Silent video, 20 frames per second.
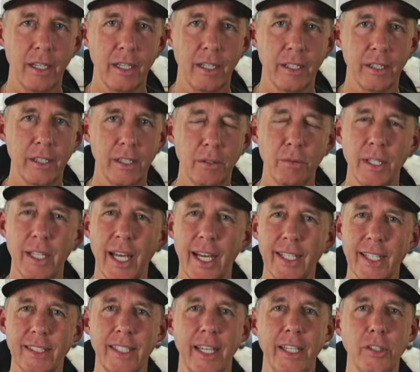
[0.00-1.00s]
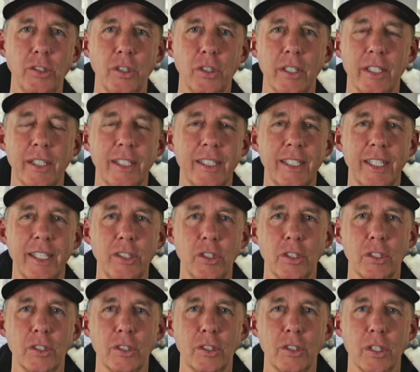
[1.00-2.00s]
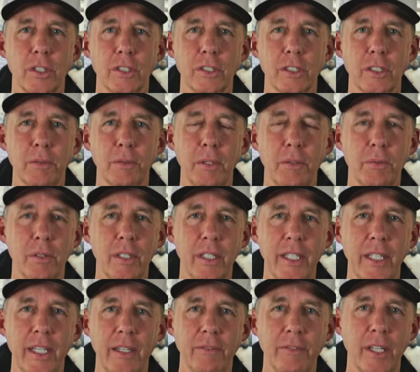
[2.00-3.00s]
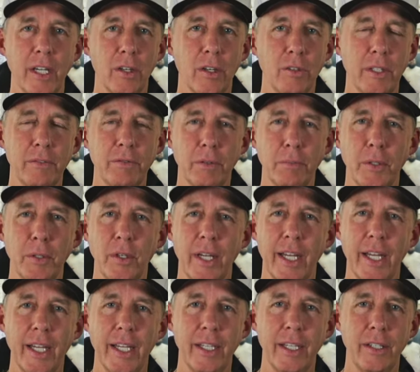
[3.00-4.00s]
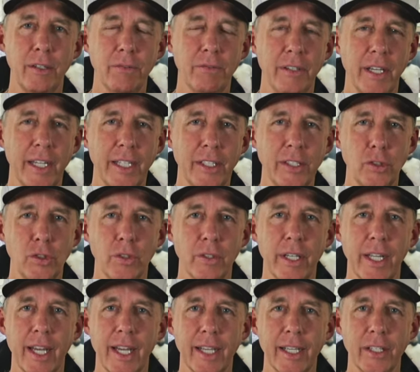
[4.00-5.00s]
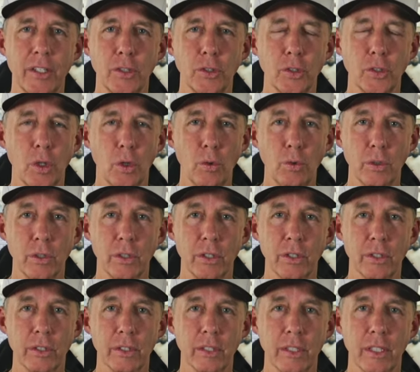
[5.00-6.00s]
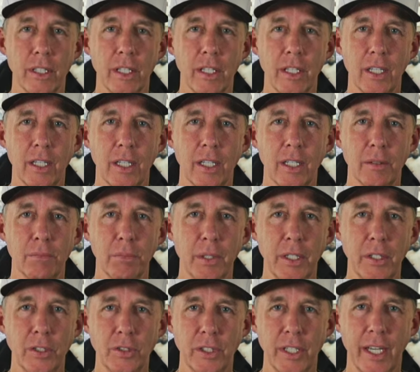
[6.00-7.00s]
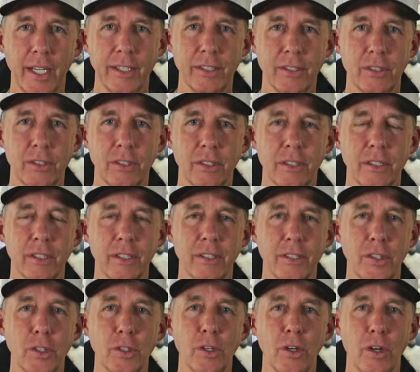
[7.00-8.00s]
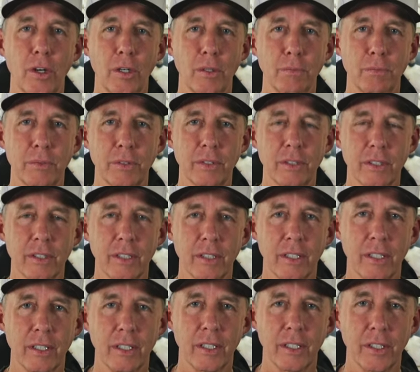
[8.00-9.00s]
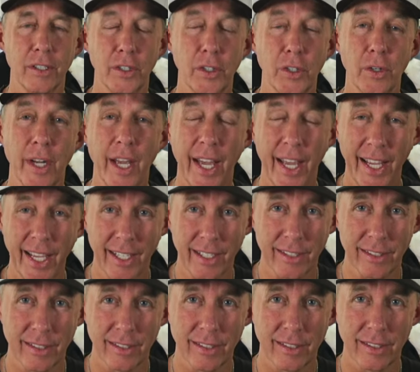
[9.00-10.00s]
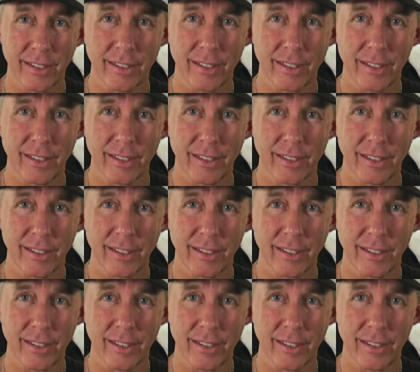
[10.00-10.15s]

the relaxation and the tension starts to be relieved not only from your head, your face, your neck, your shoulders, but your chest, your arms, your hands,